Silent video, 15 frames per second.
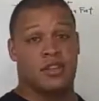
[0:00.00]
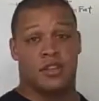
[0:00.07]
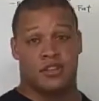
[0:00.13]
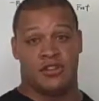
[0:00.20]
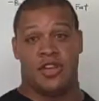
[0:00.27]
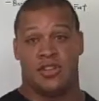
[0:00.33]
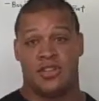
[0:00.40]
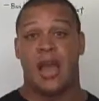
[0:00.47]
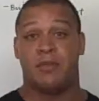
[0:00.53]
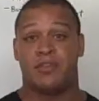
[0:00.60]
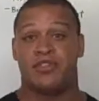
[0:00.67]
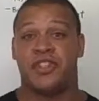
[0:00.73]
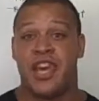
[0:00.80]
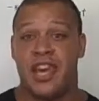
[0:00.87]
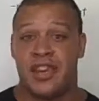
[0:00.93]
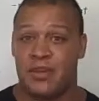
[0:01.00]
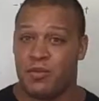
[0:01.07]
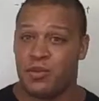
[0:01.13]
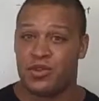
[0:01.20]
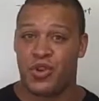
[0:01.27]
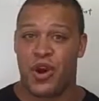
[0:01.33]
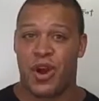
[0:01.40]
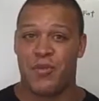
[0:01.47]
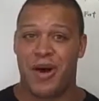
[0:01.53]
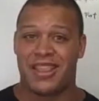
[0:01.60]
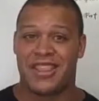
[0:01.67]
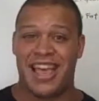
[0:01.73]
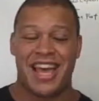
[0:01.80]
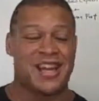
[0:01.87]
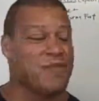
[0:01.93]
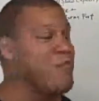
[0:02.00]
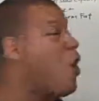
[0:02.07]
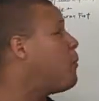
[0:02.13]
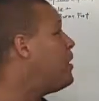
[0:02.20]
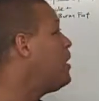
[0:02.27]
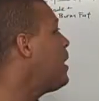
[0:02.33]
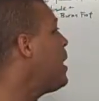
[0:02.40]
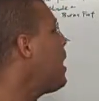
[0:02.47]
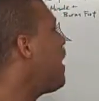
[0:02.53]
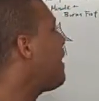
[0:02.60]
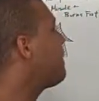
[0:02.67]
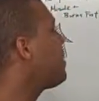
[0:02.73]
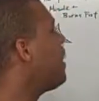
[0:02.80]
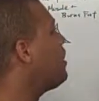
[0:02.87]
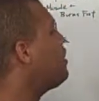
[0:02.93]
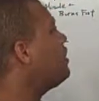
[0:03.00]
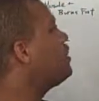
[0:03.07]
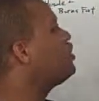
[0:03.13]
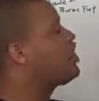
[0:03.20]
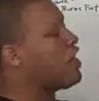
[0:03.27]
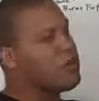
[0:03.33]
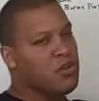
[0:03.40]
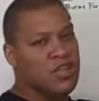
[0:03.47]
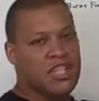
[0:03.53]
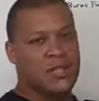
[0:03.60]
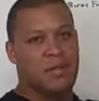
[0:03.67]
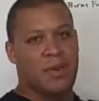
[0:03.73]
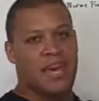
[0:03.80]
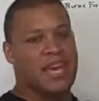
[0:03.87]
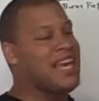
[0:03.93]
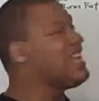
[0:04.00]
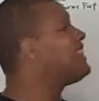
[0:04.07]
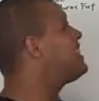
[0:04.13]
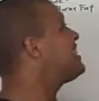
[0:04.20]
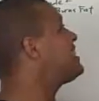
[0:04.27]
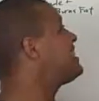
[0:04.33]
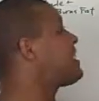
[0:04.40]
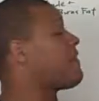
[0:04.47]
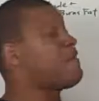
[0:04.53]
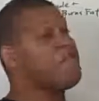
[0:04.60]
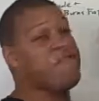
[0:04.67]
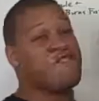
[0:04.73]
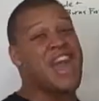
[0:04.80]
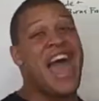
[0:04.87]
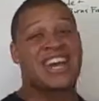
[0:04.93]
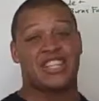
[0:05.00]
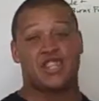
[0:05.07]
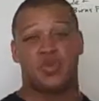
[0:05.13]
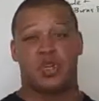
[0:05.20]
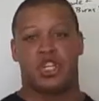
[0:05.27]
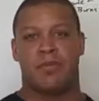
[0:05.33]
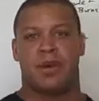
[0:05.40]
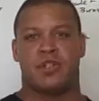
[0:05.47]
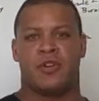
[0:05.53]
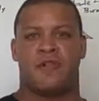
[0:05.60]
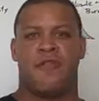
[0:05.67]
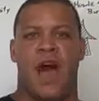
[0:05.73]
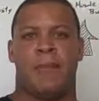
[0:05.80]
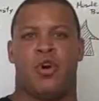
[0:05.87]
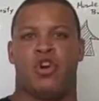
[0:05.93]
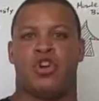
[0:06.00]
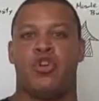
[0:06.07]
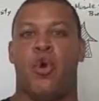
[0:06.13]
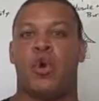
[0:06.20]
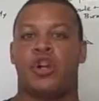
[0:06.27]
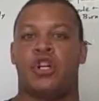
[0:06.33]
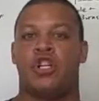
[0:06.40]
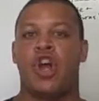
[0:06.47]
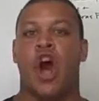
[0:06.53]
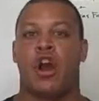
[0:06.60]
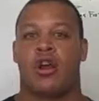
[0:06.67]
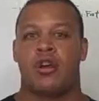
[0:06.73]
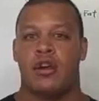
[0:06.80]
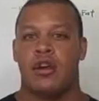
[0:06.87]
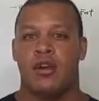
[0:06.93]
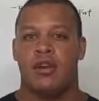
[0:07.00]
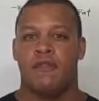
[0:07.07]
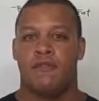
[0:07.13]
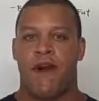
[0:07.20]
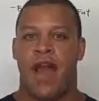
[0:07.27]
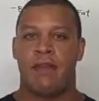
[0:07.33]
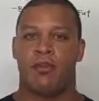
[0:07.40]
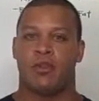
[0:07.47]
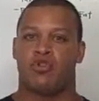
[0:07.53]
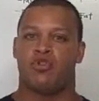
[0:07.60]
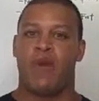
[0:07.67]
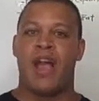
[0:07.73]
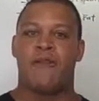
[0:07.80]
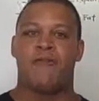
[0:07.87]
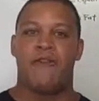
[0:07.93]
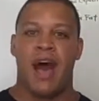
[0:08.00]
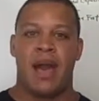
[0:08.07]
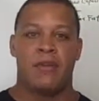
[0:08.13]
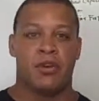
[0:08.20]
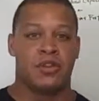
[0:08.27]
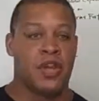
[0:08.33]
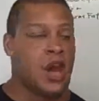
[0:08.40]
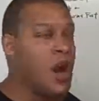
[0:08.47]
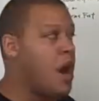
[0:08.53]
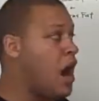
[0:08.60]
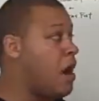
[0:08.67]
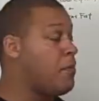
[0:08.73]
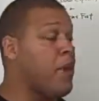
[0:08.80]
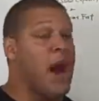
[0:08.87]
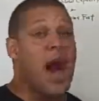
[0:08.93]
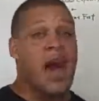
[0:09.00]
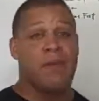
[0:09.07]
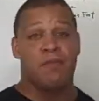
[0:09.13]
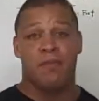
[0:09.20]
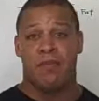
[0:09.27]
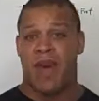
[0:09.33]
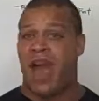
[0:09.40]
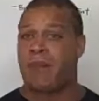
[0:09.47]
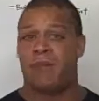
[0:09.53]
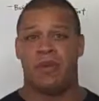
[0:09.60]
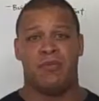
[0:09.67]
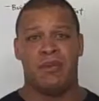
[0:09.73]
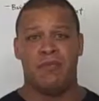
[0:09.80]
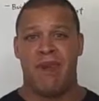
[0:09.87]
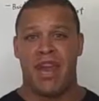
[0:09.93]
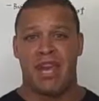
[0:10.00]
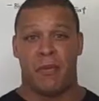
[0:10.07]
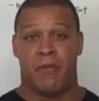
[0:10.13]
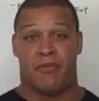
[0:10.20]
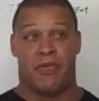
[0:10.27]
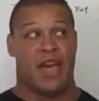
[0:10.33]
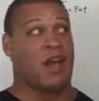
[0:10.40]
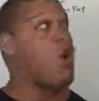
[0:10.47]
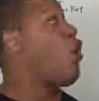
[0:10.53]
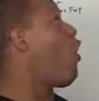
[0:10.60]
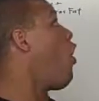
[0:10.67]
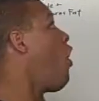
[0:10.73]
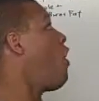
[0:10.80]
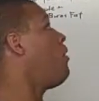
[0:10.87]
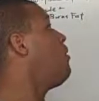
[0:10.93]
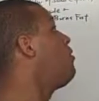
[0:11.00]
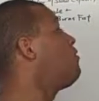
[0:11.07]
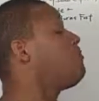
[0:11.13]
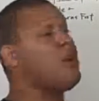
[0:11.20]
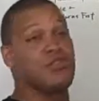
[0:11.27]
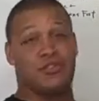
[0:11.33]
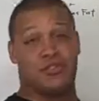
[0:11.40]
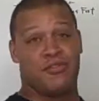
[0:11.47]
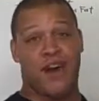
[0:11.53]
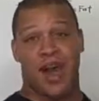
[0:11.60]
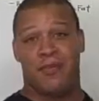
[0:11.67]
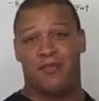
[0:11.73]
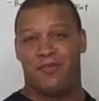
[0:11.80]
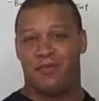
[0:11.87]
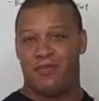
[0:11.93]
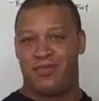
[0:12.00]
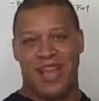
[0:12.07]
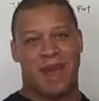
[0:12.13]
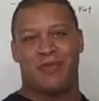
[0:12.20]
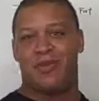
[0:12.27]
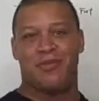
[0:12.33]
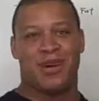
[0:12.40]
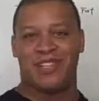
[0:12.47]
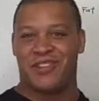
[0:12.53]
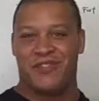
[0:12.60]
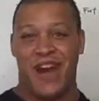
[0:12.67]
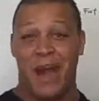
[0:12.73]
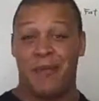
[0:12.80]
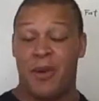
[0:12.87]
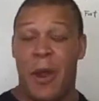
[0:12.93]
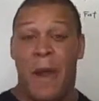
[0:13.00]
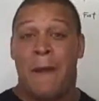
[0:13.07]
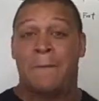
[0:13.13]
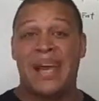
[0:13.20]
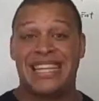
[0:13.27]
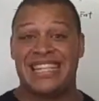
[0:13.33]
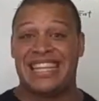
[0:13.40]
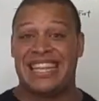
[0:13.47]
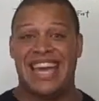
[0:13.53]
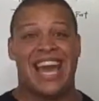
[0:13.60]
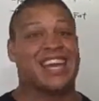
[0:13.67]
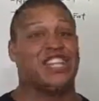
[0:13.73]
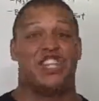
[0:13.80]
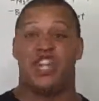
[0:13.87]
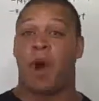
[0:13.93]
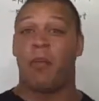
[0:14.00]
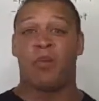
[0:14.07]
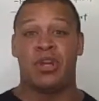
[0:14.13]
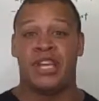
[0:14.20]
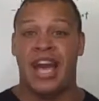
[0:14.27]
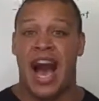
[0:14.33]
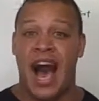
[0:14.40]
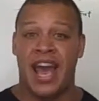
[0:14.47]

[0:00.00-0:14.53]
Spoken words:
there's a type C, and we'll talk about that in a moment. But generally speaking, this is a fast twitch muscle fiber, or dark fibers, red fibers. I happen to be made up of like all muscle fiber, type 2 muscle fiber. Basically, I could jump really